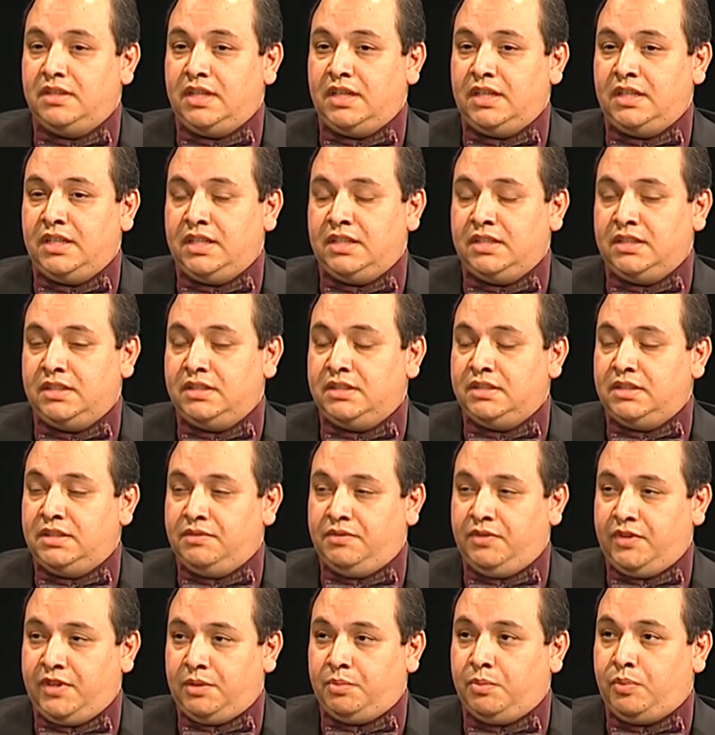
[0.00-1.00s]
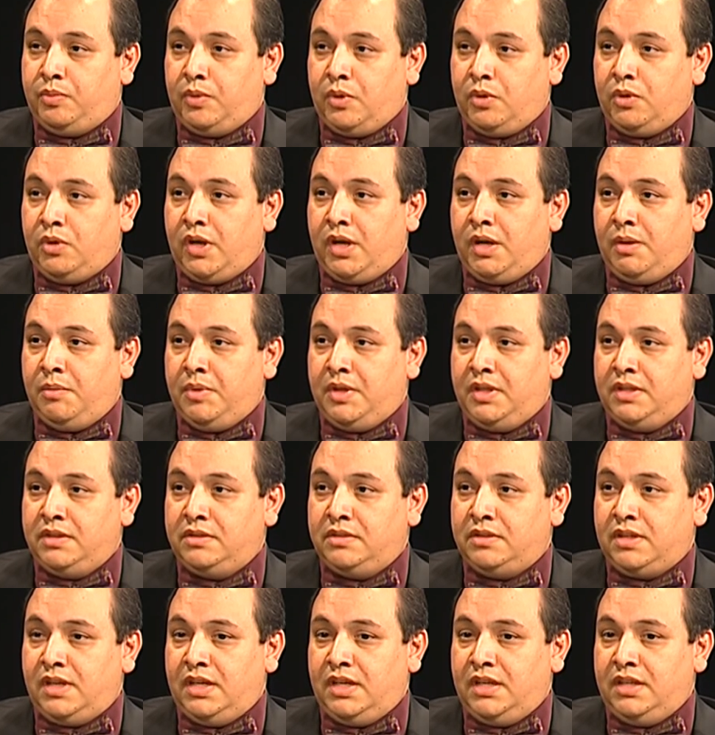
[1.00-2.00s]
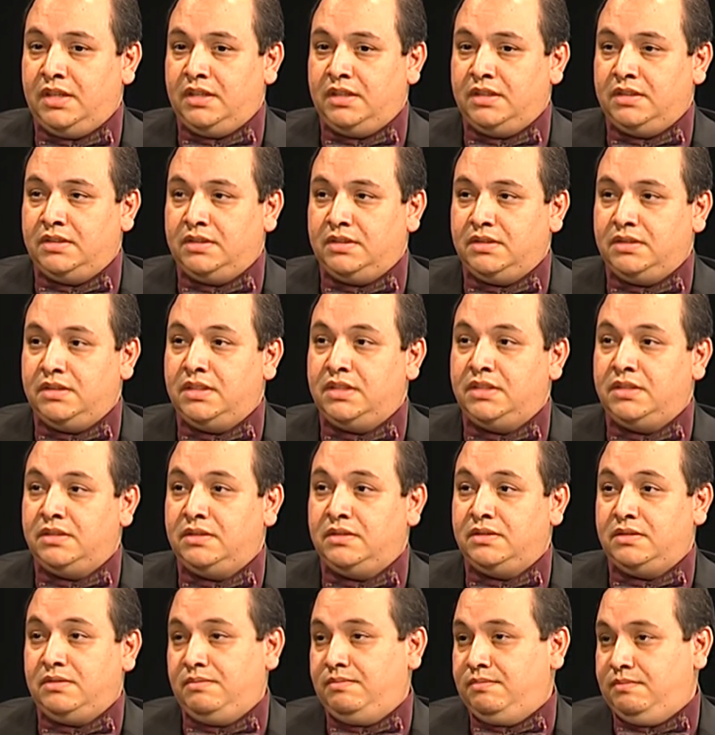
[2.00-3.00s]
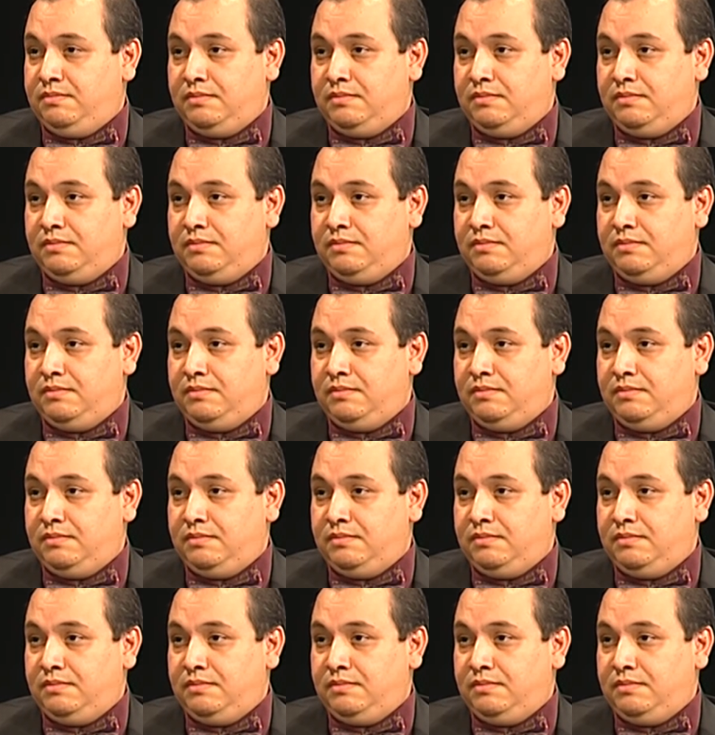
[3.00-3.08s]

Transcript: And the, the fifth program is, a, is